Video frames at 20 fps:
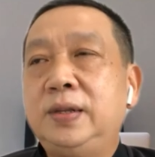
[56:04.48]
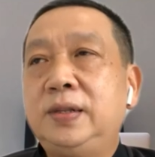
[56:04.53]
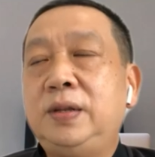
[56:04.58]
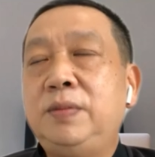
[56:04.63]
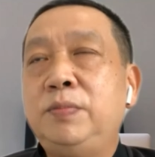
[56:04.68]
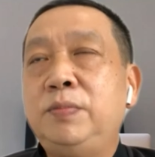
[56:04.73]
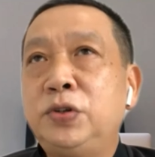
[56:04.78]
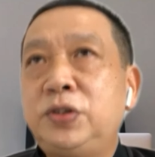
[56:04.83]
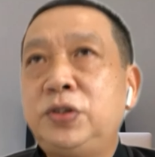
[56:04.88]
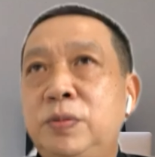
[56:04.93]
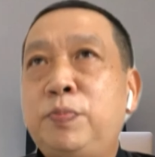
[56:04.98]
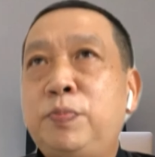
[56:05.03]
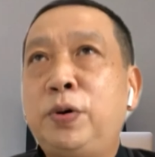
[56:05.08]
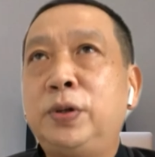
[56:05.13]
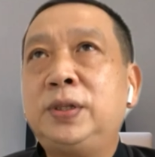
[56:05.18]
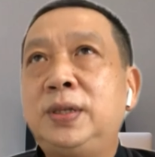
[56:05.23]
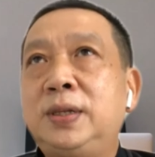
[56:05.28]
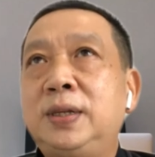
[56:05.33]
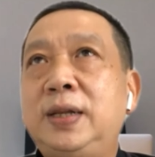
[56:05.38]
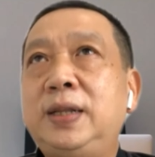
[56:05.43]
And most
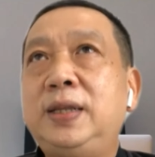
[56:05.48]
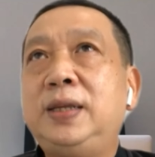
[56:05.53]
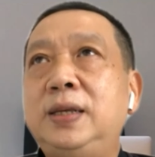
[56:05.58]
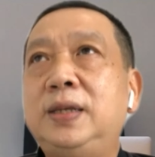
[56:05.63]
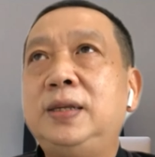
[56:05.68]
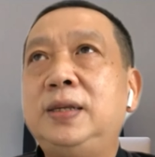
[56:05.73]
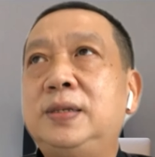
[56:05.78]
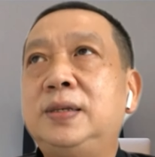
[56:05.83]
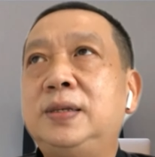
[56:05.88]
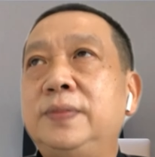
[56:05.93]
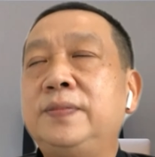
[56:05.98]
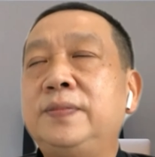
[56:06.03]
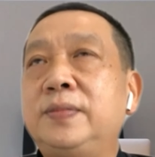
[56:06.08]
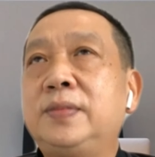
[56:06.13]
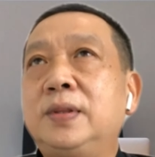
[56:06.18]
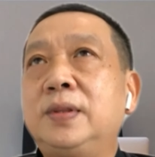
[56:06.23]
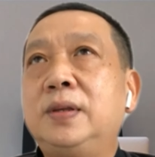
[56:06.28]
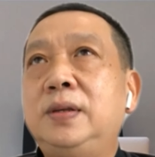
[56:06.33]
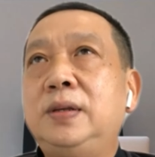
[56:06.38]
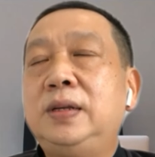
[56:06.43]
importantly is,
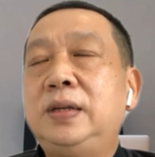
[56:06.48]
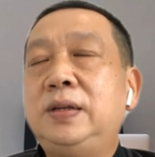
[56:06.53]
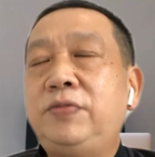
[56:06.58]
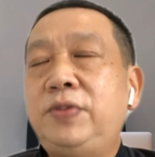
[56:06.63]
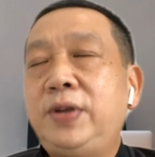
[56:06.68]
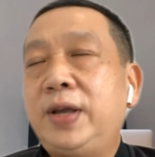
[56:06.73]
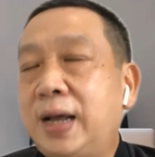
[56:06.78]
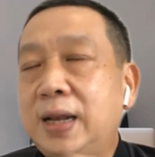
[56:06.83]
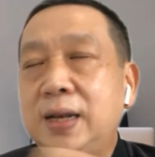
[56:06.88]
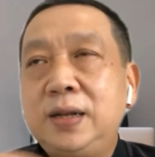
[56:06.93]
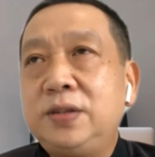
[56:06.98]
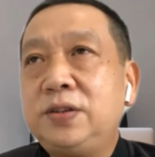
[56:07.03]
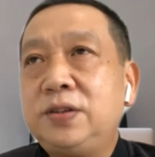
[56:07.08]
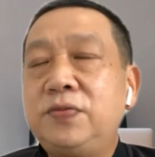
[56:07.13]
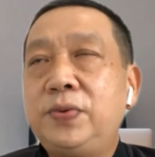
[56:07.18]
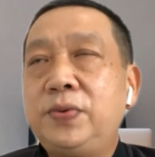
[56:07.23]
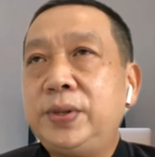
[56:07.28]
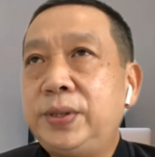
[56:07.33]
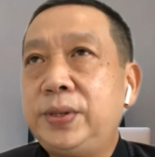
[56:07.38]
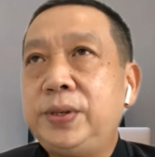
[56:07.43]
regardless
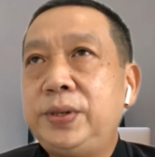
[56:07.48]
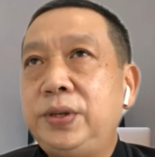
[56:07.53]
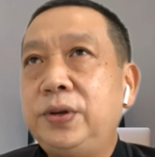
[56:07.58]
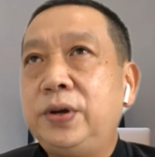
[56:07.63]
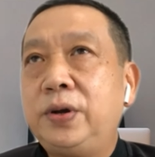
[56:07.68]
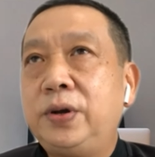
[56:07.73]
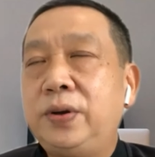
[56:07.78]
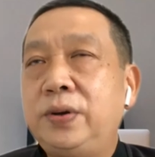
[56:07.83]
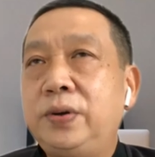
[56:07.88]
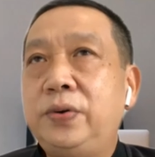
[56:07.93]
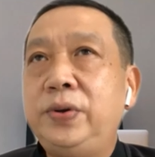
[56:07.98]
of whether you're